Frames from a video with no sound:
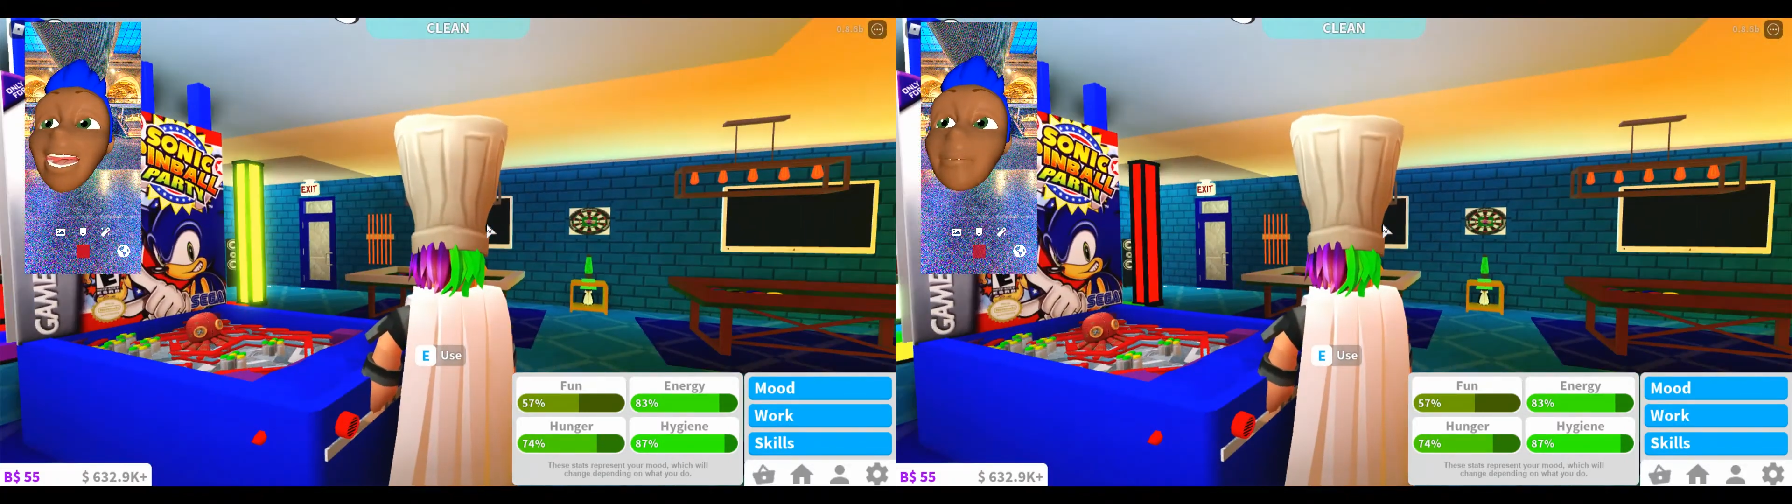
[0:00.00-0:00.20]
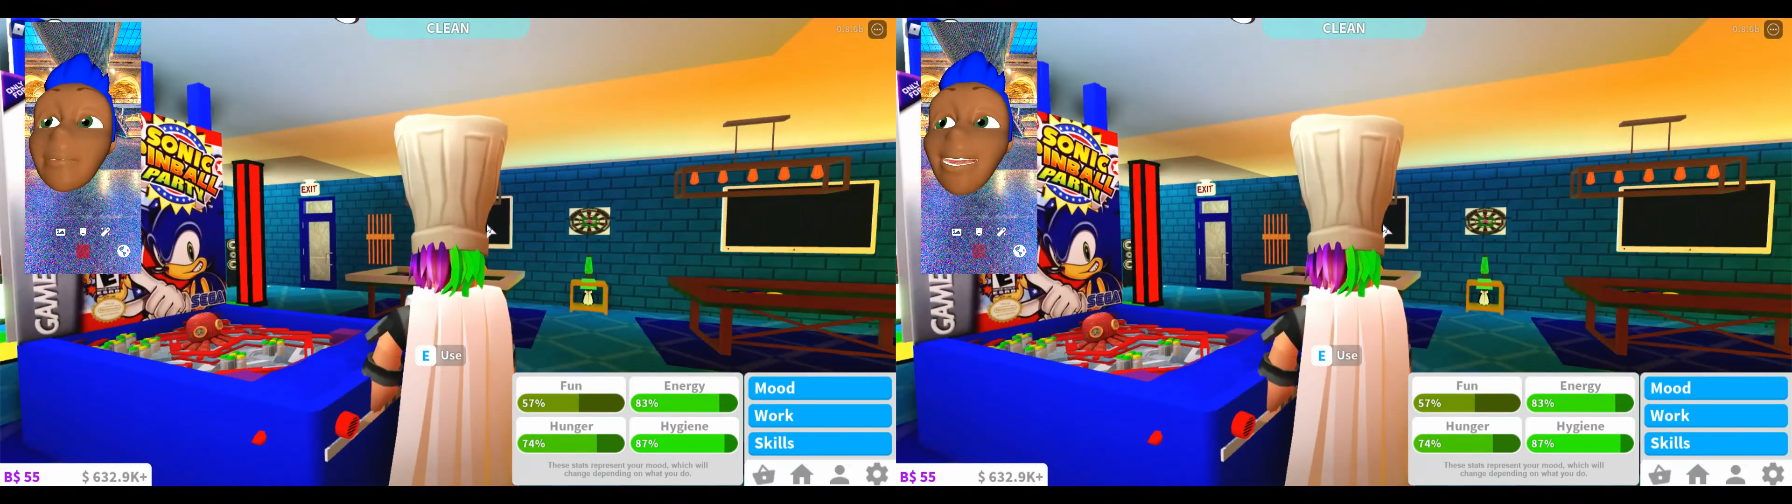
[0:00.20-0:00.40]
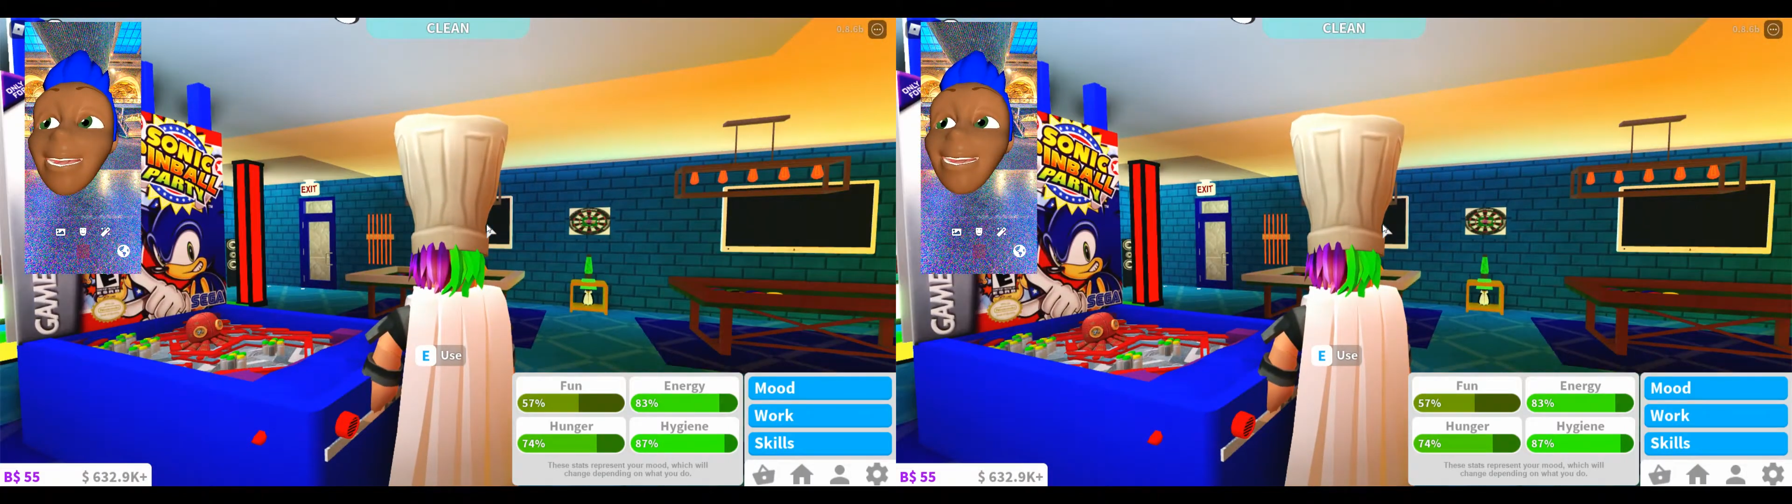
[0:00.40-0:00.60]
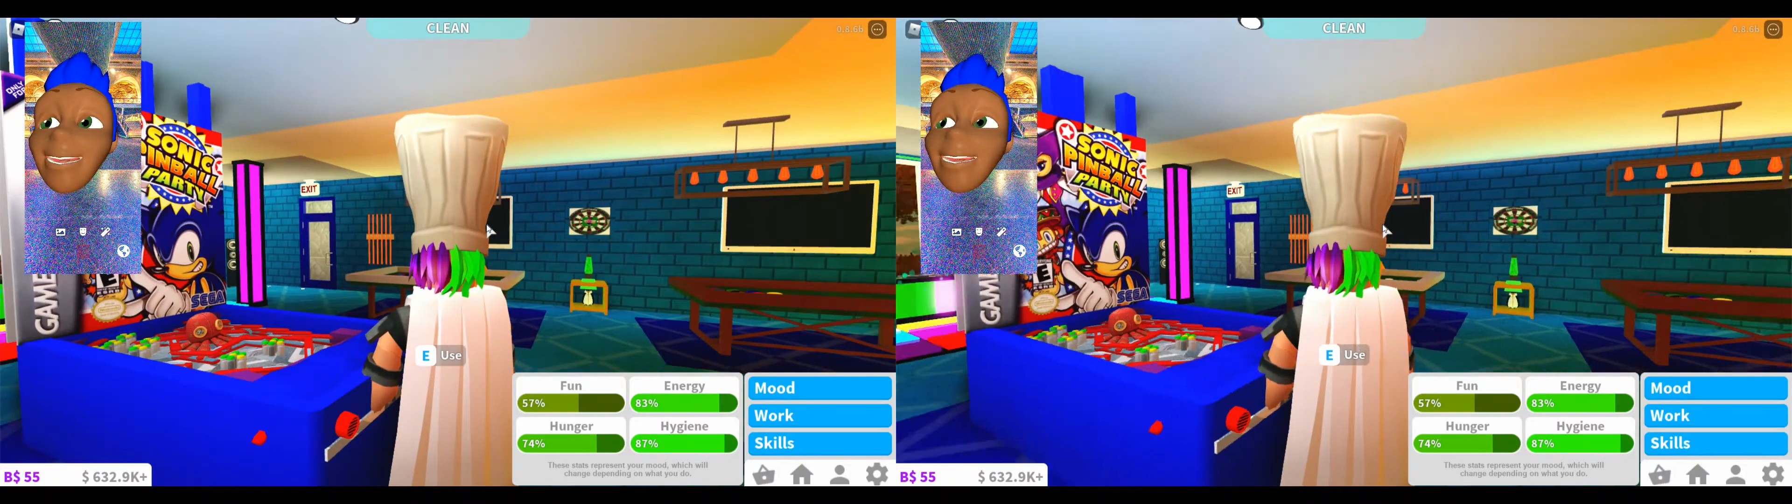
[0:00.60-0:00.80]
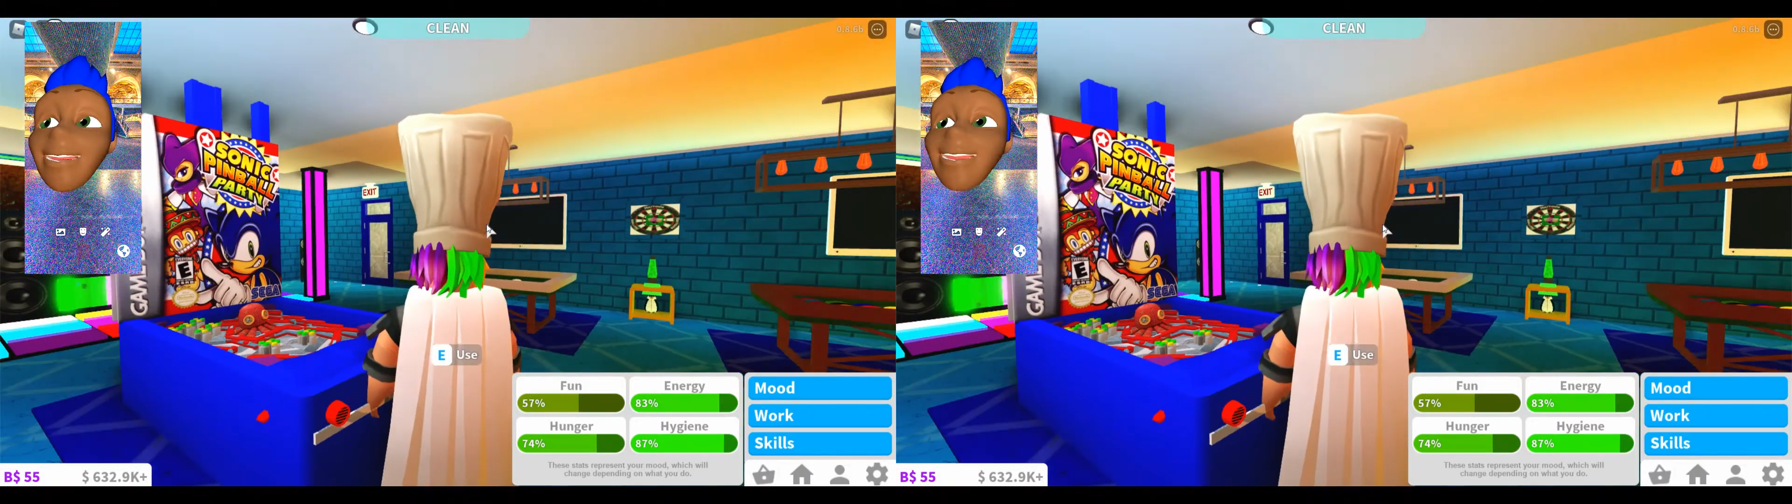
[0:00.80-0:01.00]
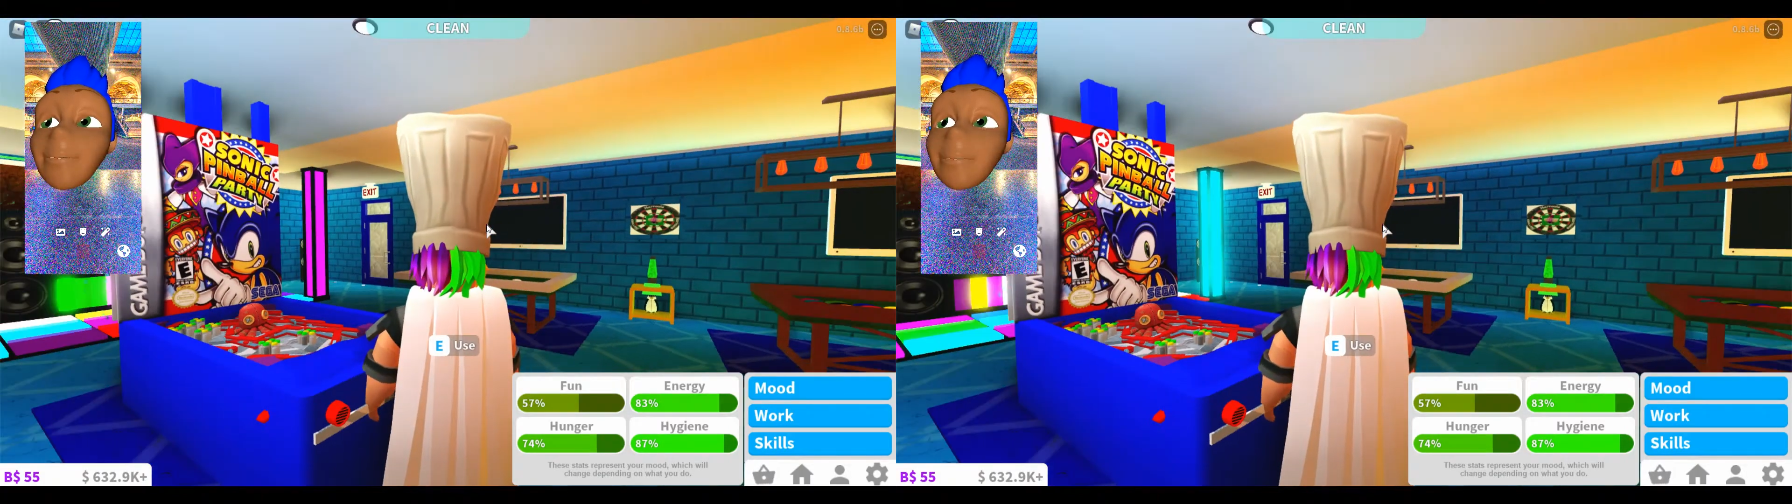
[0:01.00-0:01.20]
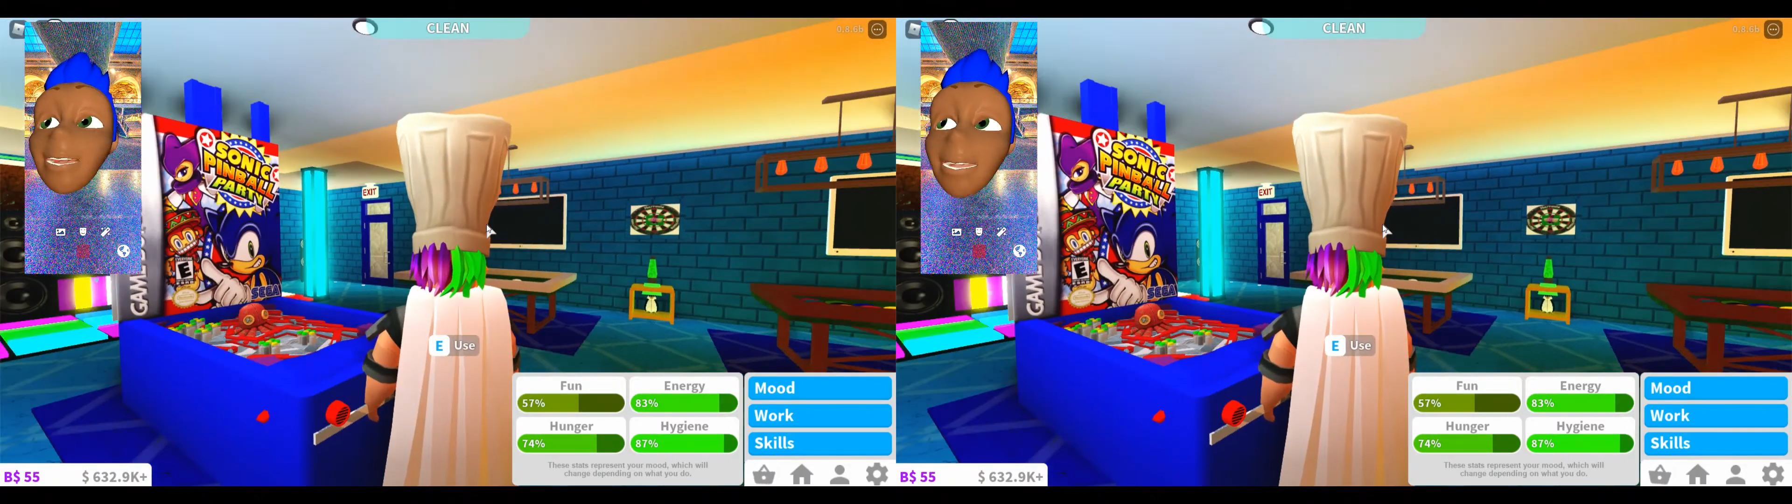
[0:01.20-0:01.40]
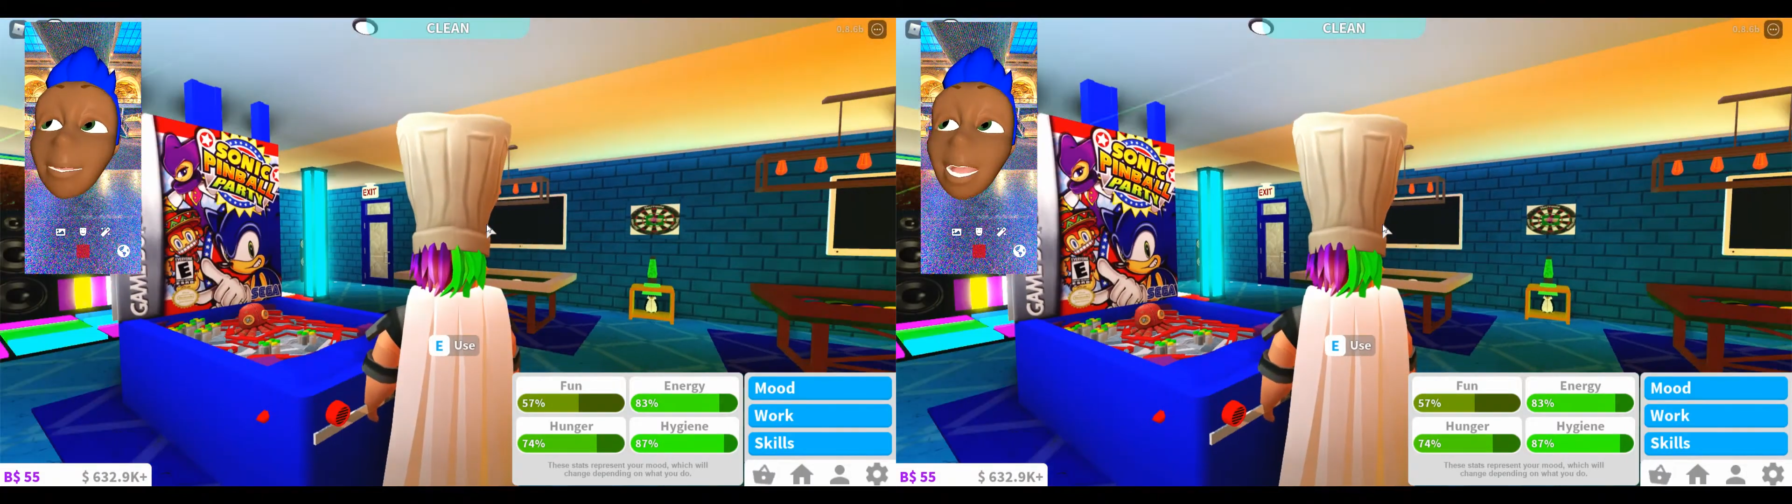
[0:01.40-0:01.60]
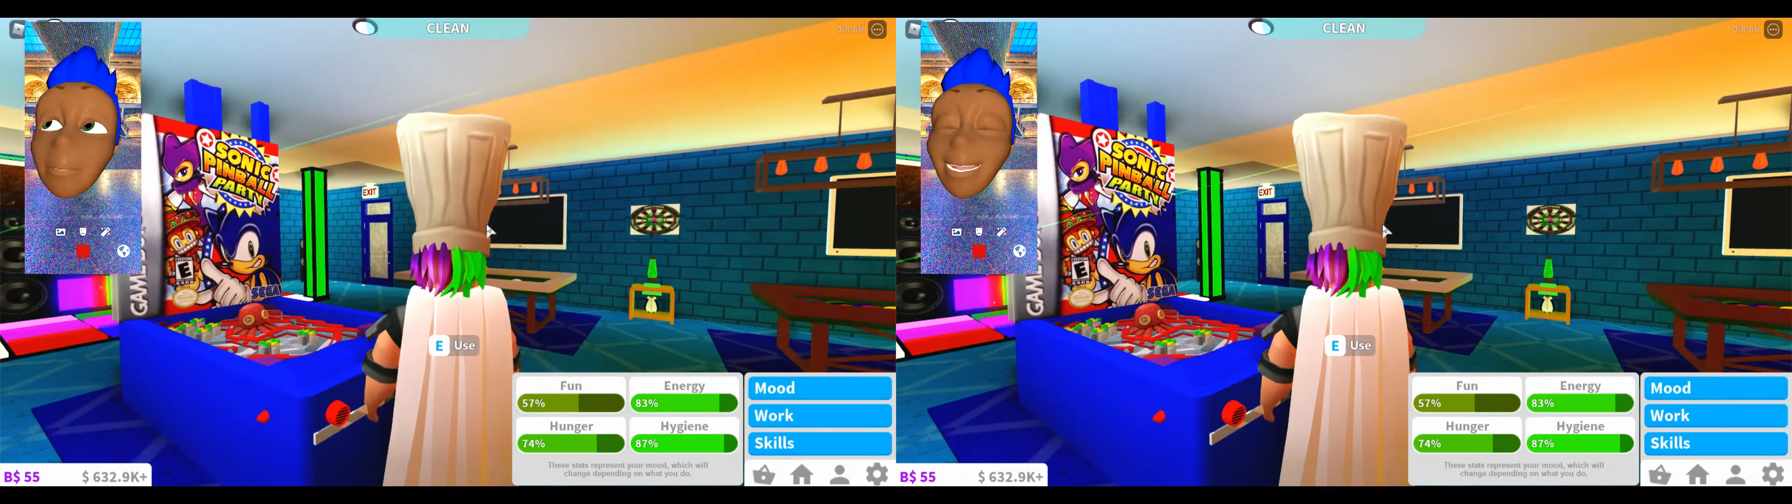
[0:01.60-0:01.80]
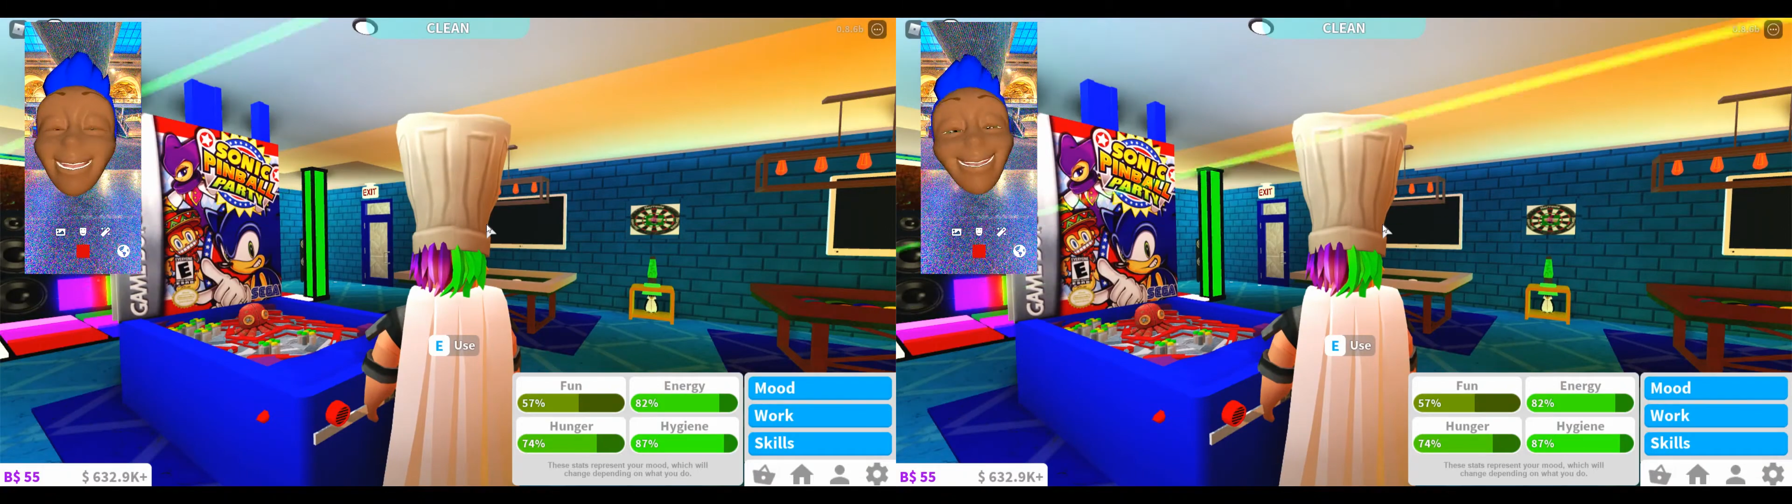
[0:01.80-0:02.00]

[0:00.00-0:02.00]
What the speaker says: This here is a pinball machine,